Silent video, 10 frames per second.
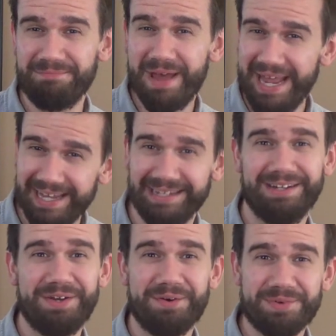and man,
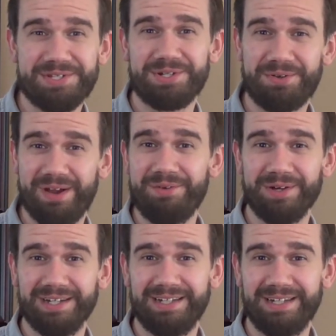was it a great
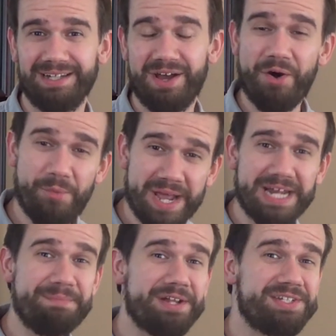one. We
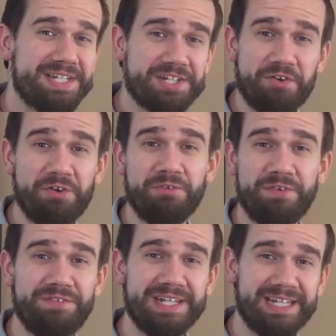had about
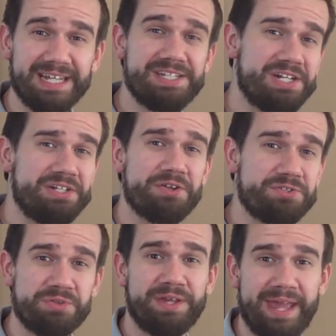650 kids and
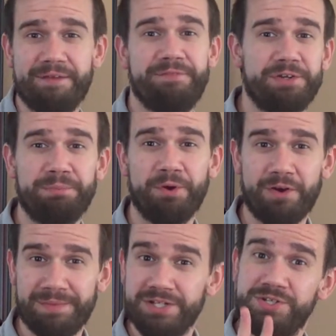adults through the Camp Vineyard
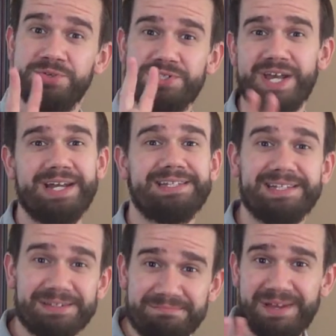program at 2 sites.
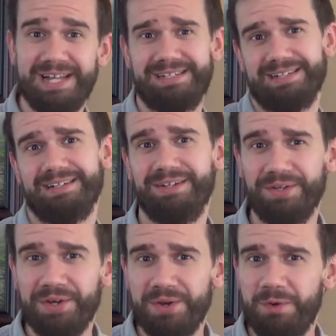That's amazing.
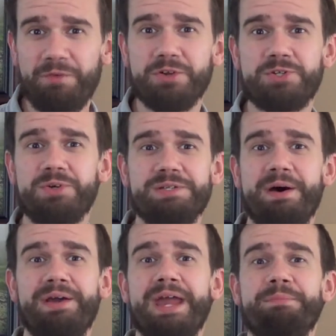We've heard stories
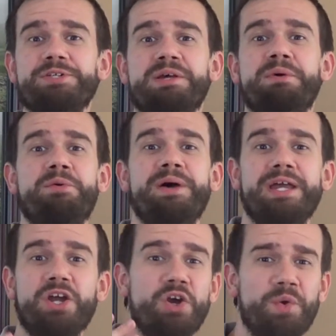about campers coming away
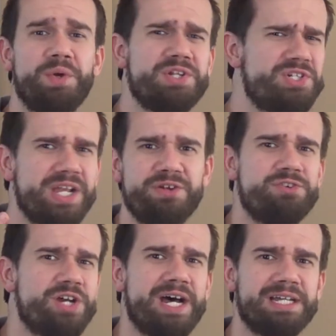encouraged,
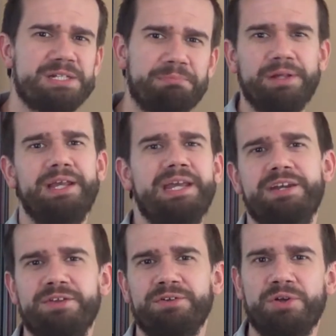energized, plugging
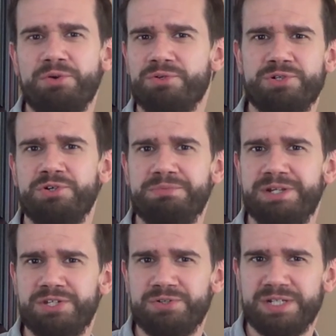into their local church
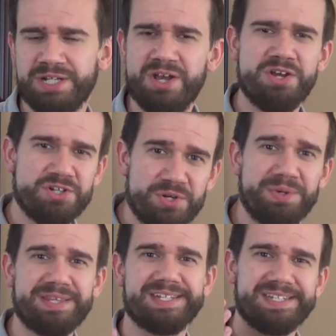ministries,
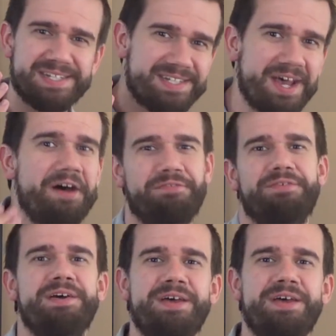doing the stuff